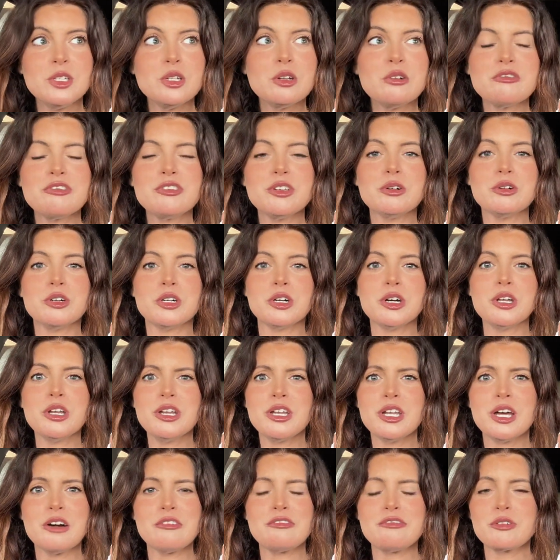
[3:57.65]
don't feel good
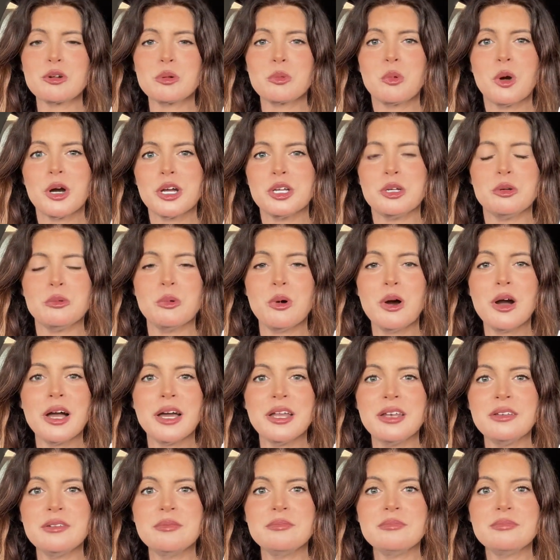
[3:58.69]
enough for what you
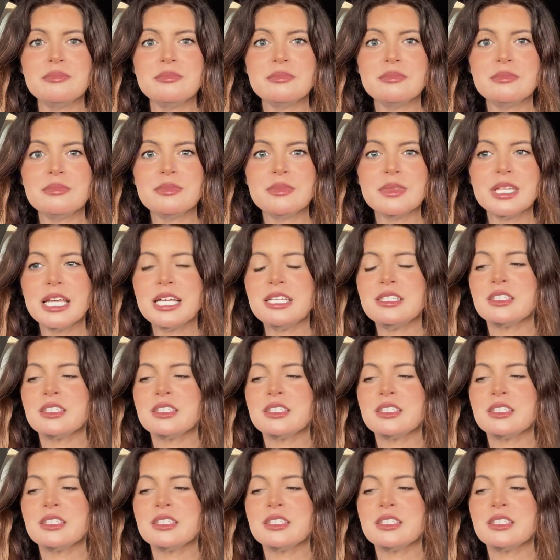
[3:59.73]
want, it's